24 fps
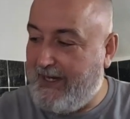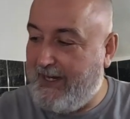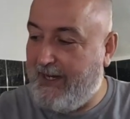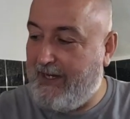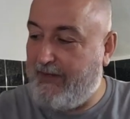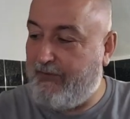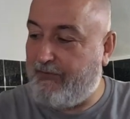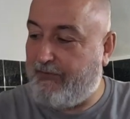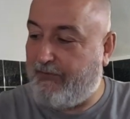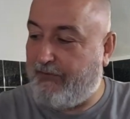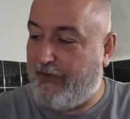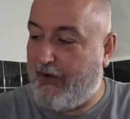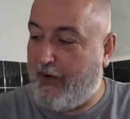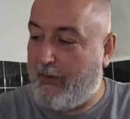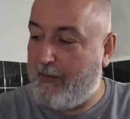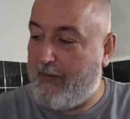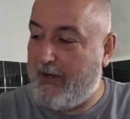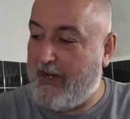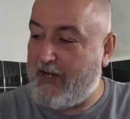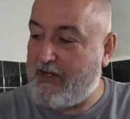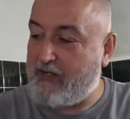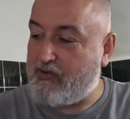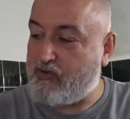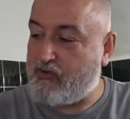is
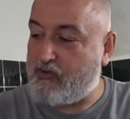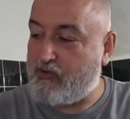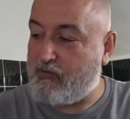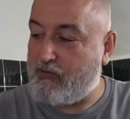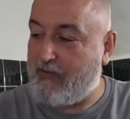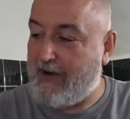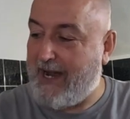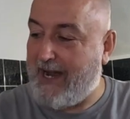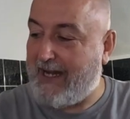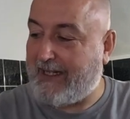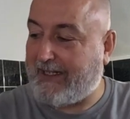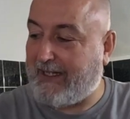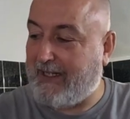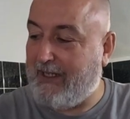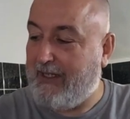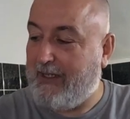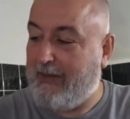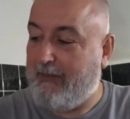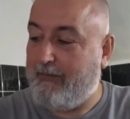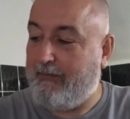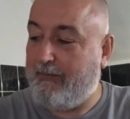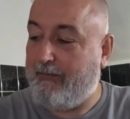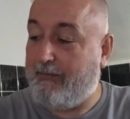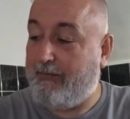from
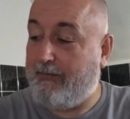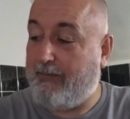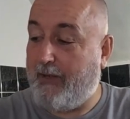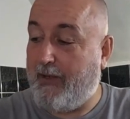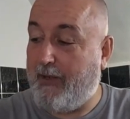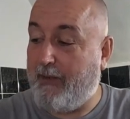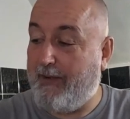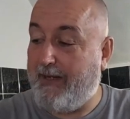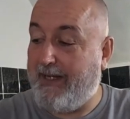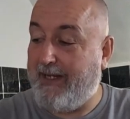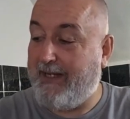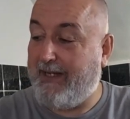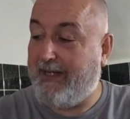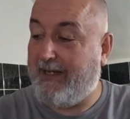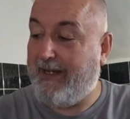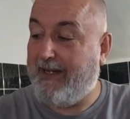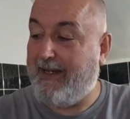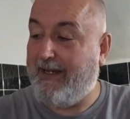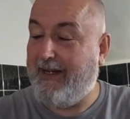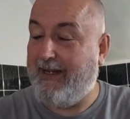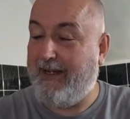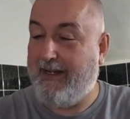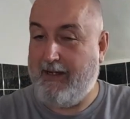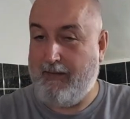Track
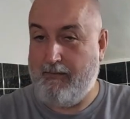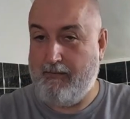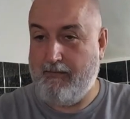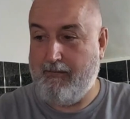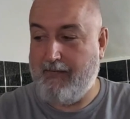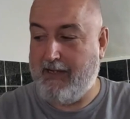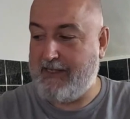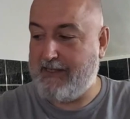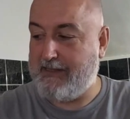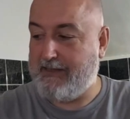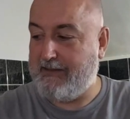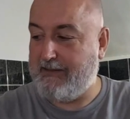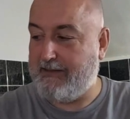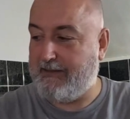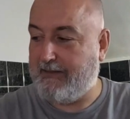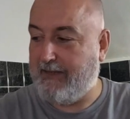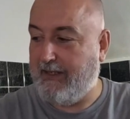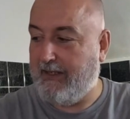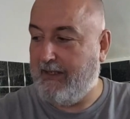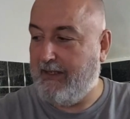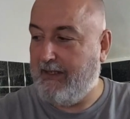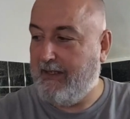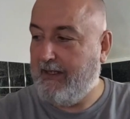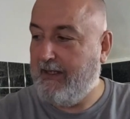Brewing in
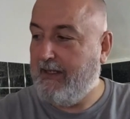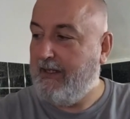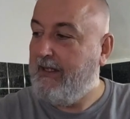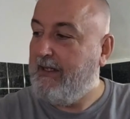Manchester.